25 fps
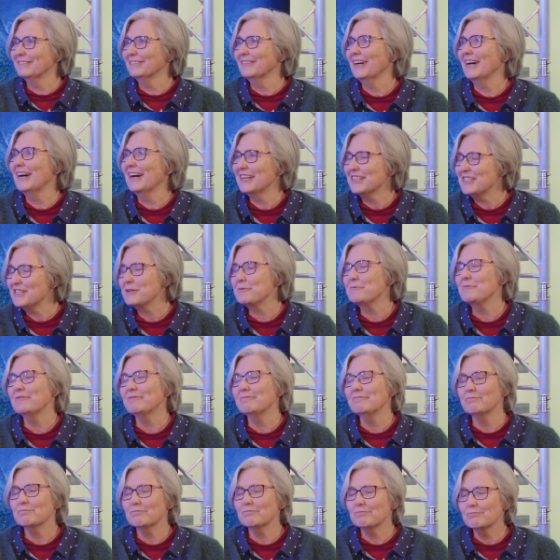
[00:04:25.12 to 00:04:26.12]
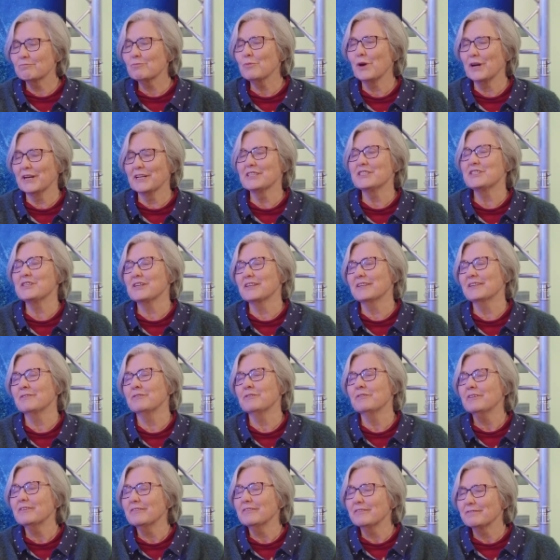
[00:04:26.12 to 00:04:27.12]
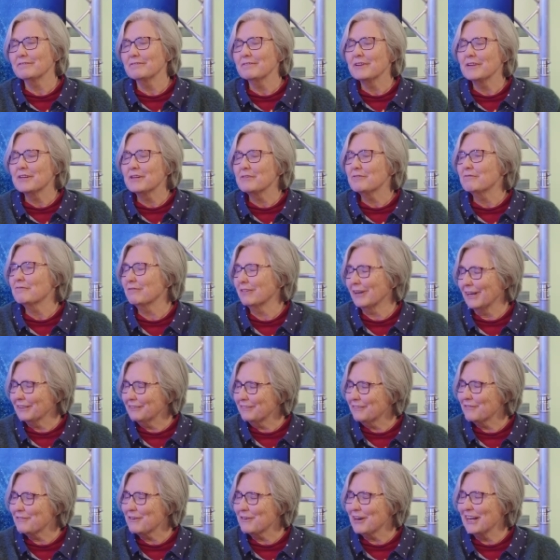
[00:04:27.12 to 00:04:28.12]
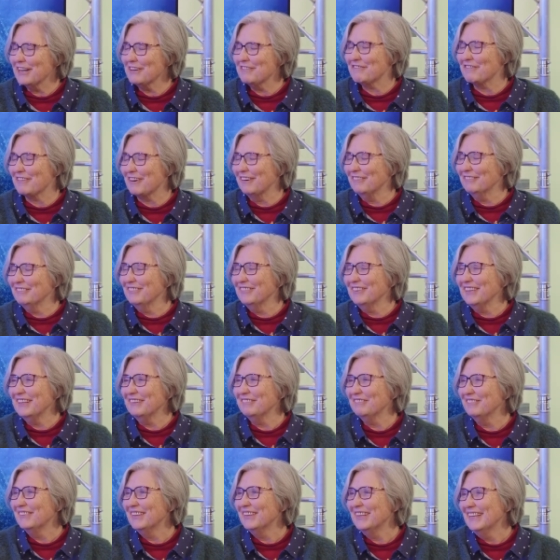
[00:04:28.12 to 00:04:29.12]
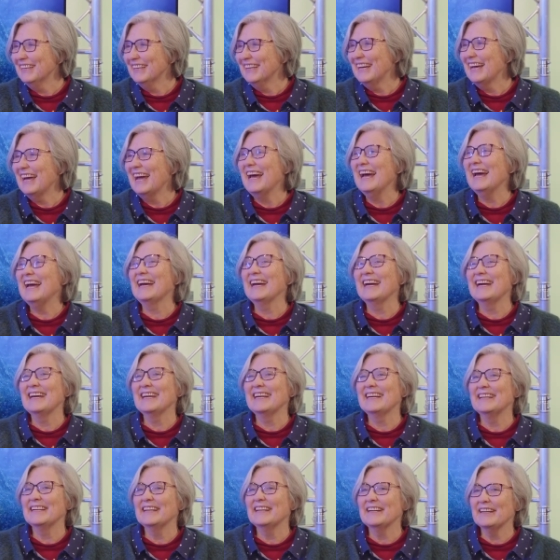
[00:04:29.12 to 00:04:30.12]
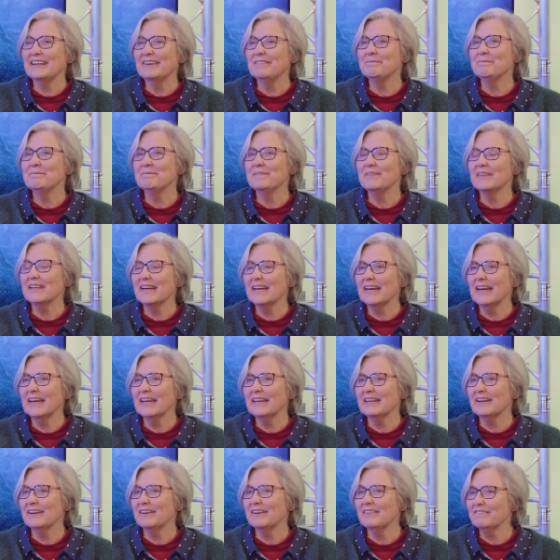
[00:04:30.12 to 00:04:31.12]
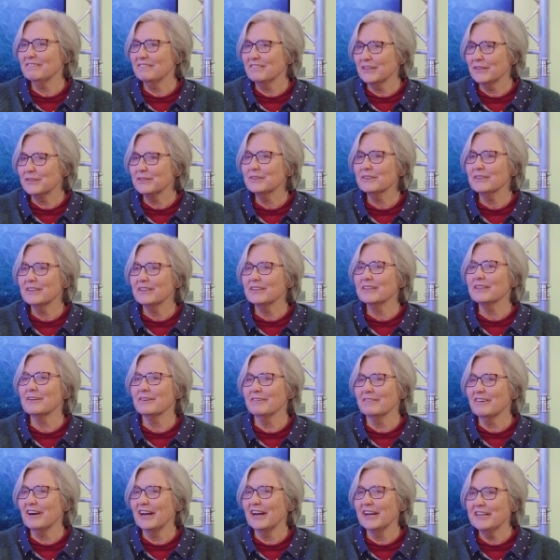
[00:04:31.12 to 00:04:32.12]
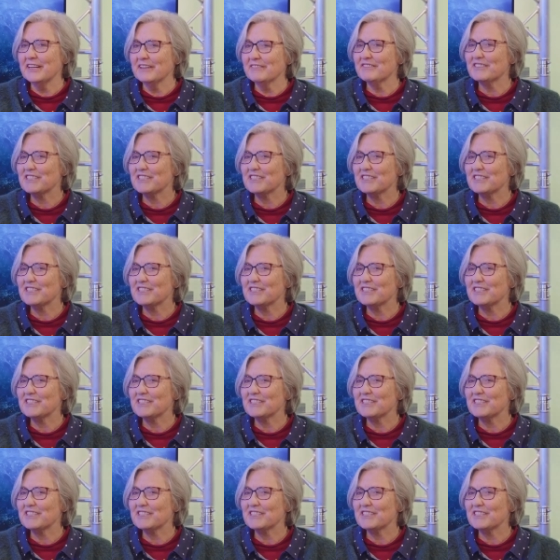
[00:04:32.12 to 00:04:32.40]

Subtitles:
I actually wanted to run away from him. And I felt the reign of